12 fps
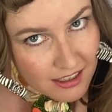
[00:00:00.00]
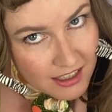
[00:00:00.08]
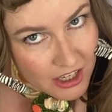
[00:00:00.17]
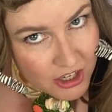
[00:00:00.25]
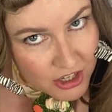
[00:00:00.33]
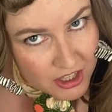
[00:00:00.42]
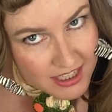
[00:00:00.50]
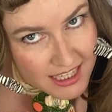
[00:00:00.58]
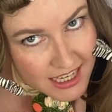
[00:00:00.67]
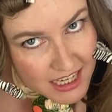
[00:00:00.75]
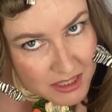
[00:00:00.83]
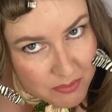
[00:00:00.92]
Now you can
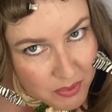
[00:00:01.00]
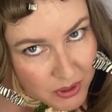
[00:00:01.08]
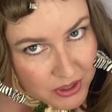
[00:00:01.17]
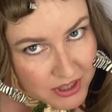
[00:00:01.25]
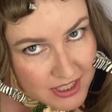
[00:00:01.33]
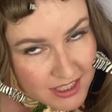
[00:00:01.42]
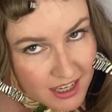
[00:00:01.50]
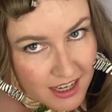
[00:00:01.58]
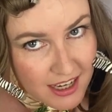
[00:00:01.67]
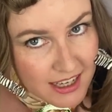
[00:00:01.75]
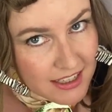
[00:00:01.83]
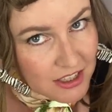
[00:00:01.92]
tease both
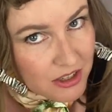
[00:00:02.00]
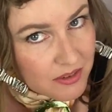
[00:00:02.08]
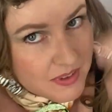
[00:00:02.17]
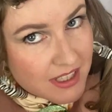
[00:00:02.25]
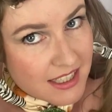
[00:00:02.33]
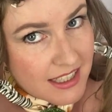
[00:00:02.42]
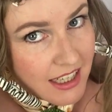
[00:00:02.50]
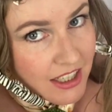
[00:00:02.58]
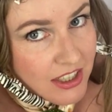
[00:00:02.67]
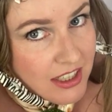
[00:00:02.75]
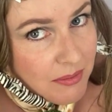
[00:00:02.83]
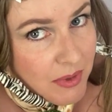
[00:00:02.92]
sides of this
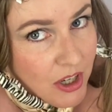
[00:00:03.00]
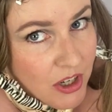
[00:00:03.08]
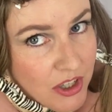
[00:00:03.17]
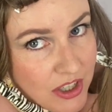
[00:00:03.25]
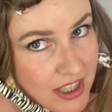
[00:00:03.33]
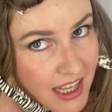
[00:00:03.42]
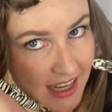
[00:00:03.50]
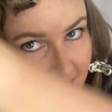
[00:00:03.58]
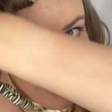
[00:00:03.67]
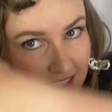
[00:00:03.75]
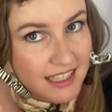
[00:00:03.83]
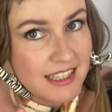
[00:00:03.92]
section because
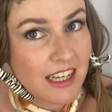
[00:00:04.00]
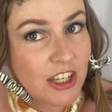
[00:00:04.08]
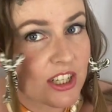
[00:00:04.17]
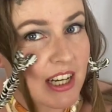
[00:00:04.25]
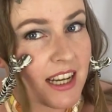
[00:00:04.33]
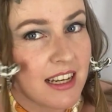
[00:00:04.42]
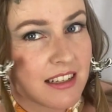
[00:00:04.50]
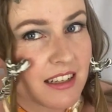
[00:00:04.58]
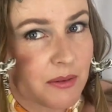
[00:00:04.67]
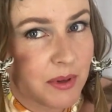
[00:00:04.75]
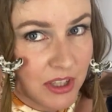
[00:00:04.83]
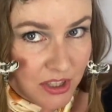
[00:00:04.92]
this section here is going
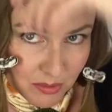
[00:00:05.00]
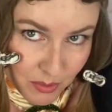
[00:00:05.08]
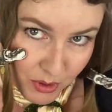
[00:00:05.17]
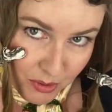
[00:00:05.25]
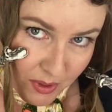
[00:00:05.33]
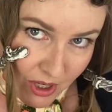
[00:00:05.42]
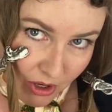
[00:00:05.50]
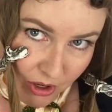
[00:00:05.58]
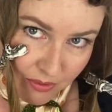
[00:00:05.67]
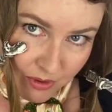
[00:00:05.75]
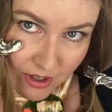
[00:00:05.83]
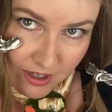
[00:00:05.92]
to be the smooth bit
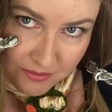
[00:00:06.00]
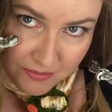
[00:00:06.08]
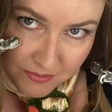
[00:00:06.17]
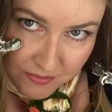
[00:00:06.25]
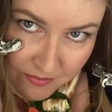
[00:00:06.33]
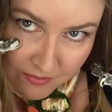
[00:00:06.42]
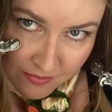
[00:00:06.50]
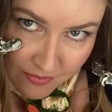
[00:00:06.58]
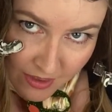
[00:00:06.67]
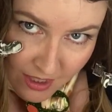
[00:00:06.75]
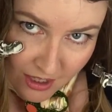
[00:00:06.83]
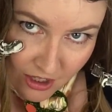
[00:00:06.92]
over it.
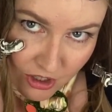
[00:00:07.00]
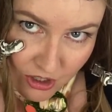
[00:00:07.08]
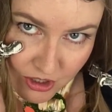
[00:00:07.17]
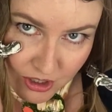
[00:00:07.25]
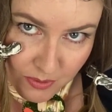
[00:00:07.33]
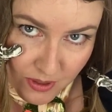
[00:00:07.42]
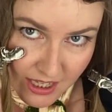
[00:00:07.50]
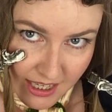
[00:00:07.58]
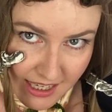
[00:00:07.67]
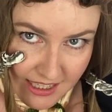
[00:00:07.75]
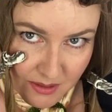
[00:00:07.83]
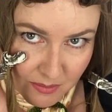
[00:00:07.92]
You just want to get
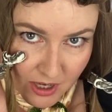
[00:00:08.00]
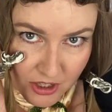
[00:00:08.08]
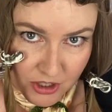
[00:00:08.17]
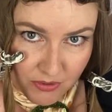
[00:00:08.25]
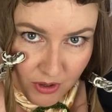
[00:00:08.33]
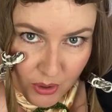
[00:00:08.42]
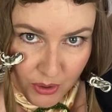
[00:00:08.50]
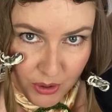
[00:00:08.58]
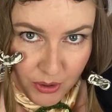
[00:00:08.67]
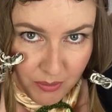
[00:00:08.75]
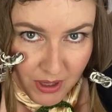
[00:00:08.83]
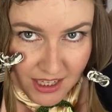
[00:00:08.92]
as much
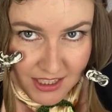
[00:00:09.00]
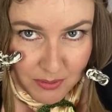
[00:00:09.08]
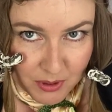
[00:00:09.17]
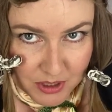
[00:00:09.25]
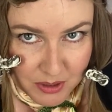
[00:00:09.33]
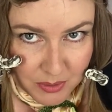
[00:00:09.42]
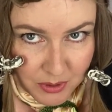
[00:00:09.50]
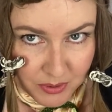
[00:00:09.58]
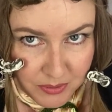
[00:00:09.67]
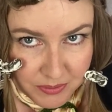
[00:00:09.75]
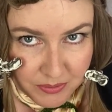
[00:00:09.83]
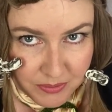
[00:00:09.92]
volume as possible.